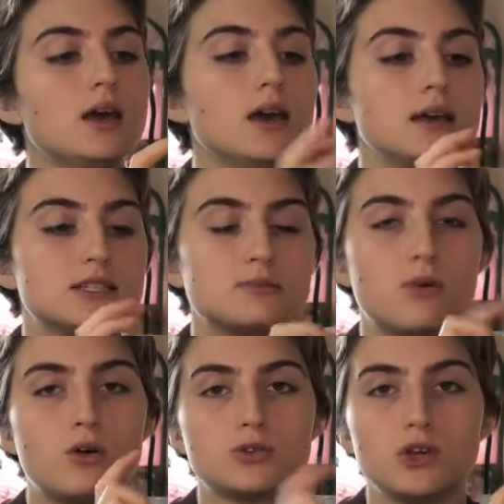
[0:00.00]
a
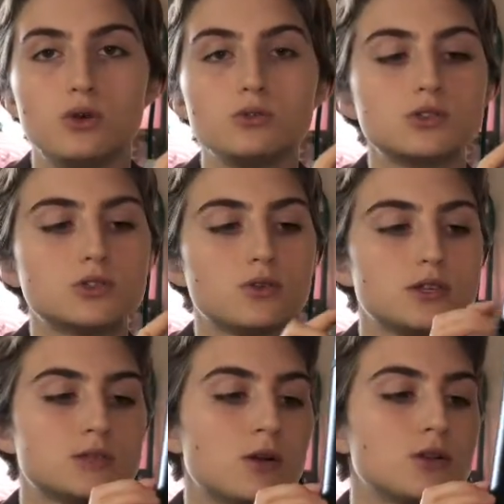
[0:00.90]
small dose. So the
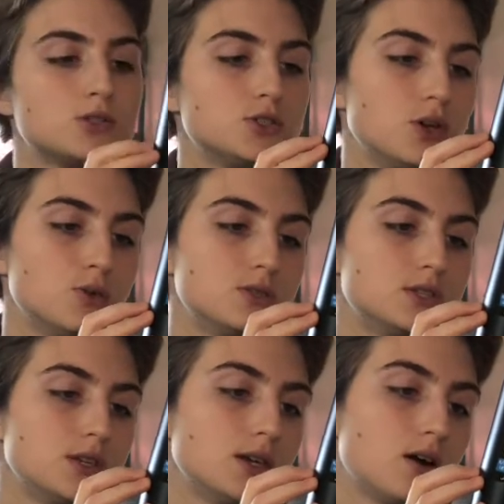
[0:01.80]
smallest dose
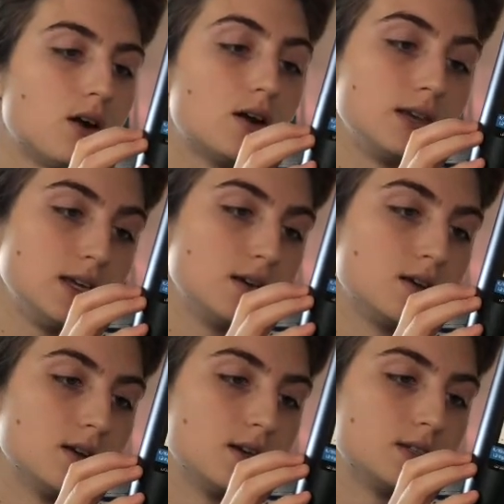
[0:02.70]
on
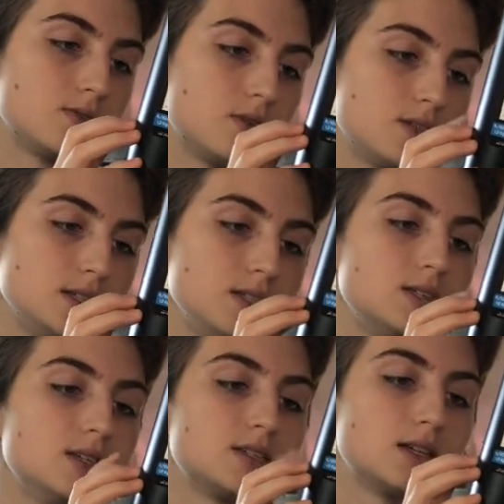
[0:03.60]
here is for
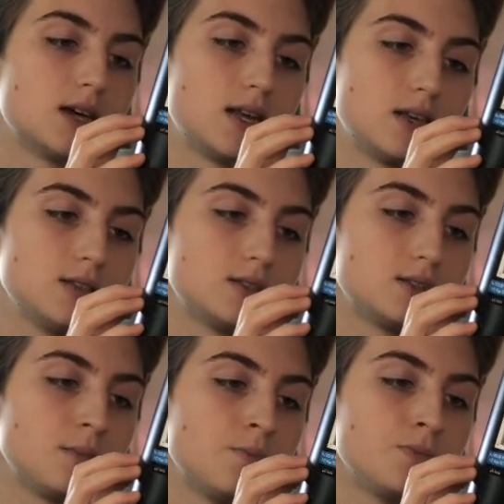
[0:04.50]
seedlings and cuttings.
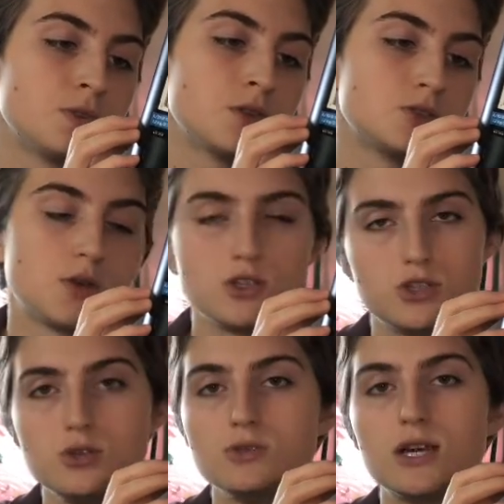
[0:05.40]
So I just
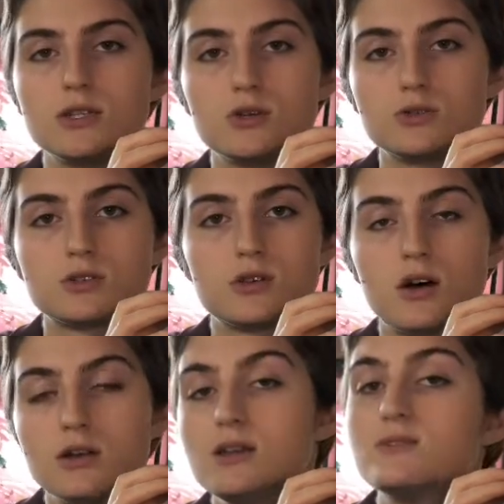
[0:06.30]
use that dose
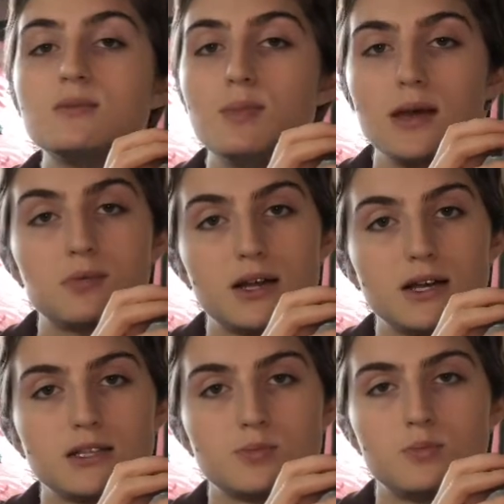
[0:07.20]
on even big
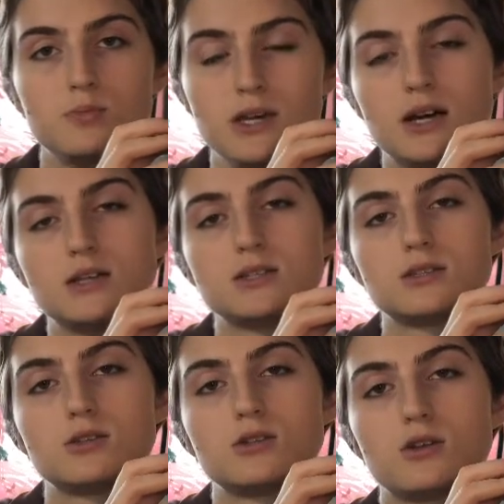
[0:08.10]
plants because
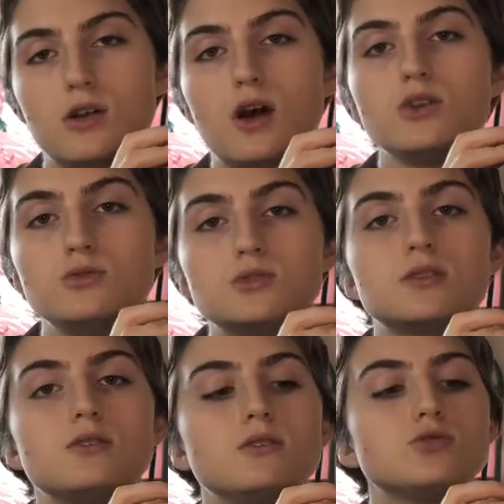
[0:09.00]
they're not used to
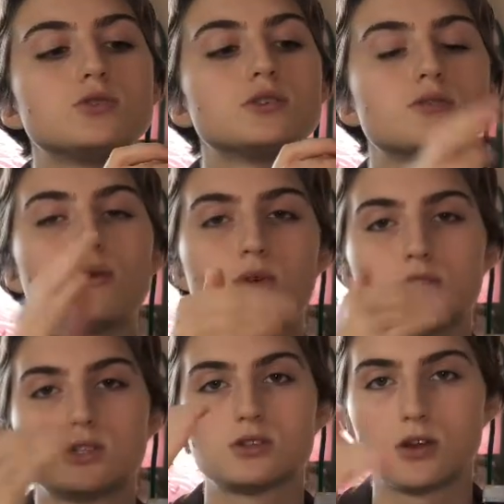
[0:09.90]
the nutrients, so I want to
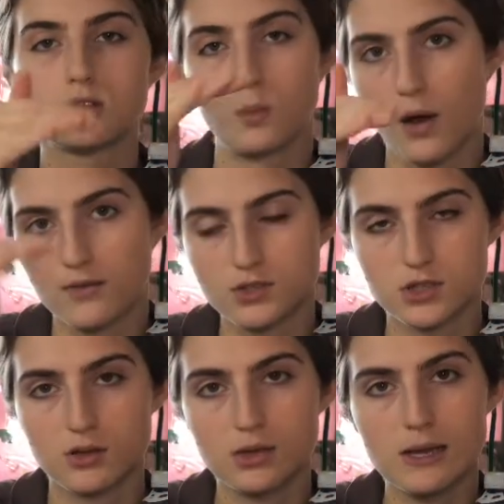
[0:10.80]
start them off
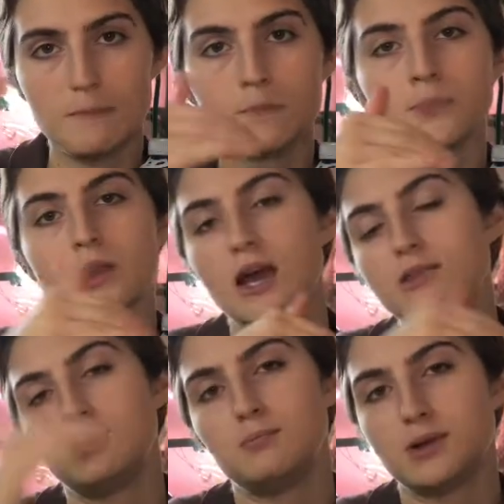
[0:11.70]
slowly and
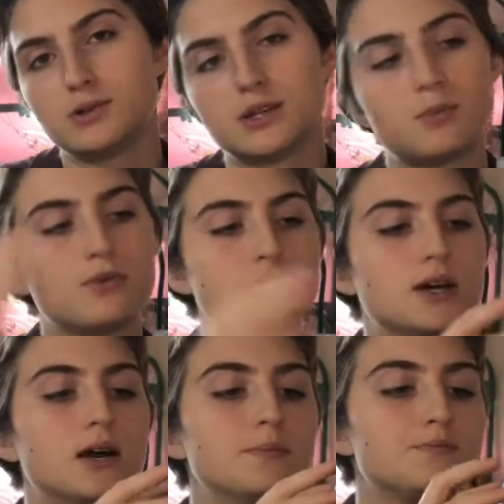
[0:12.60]
then build up over
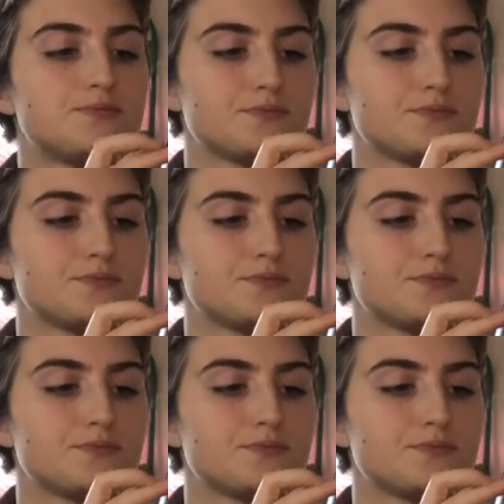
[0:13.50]
time.